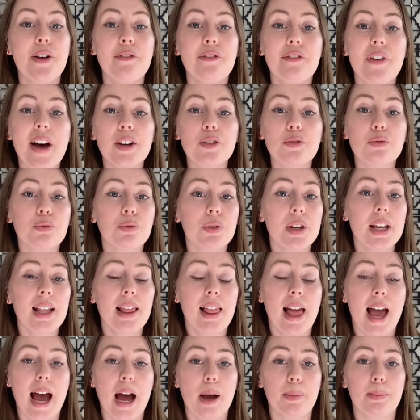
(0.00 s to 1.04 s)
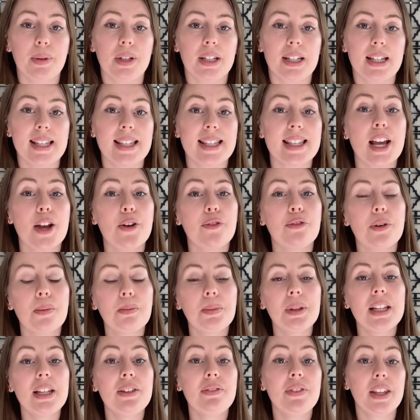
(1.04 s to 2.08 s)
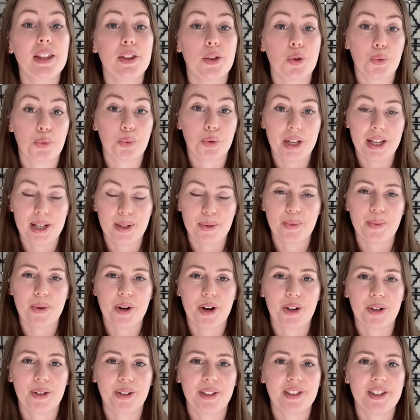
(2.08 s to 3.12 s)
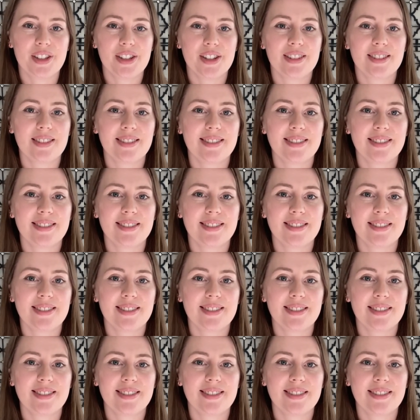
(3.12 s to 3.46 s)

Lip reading: find real happiness from living the real world.